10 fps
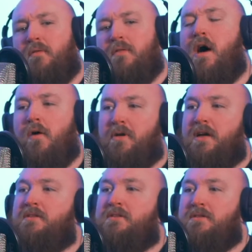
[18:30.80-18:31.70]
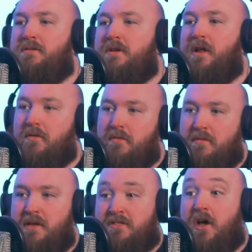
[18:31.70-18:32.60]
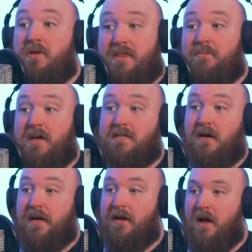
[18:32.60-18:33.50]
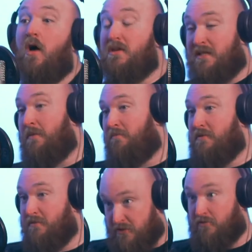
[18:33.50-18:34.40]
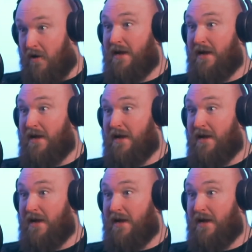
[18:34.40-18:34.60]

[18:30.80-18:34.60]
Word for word: no, but it's you know it's only them that are dying. Oh, is that mm. a, hmm. so